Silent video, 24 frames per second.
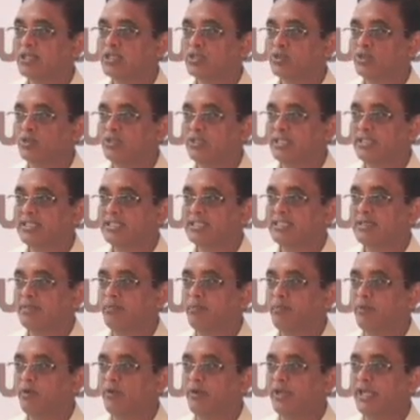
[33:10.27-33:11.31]
So this is a
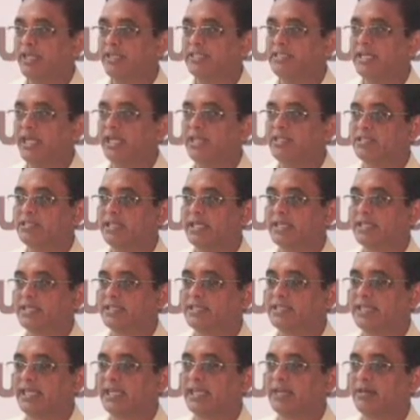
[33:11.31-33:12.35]
bony change that has
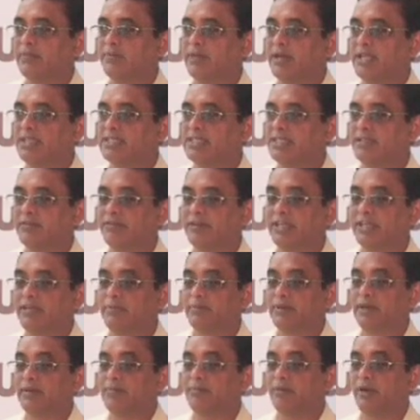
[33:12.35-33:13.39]
taken place in the
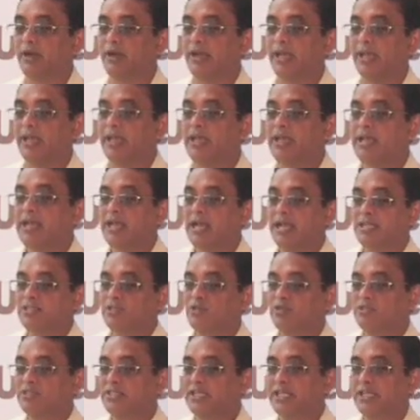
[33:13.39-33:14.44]
vertebral body
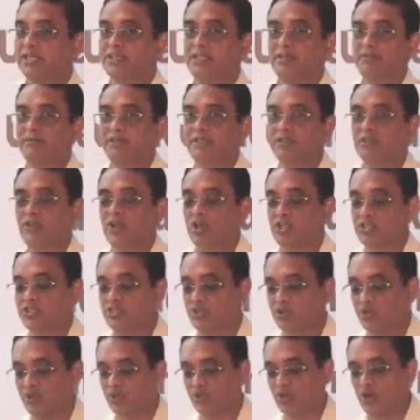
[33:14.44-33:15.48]
associated with
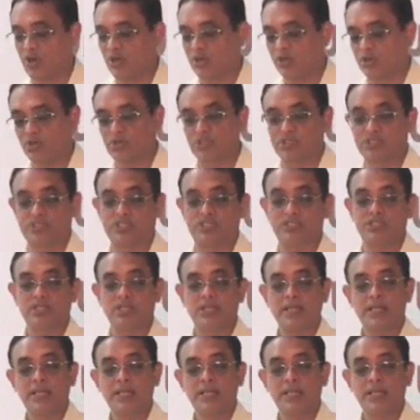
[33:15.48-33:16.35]
osteochondrosis.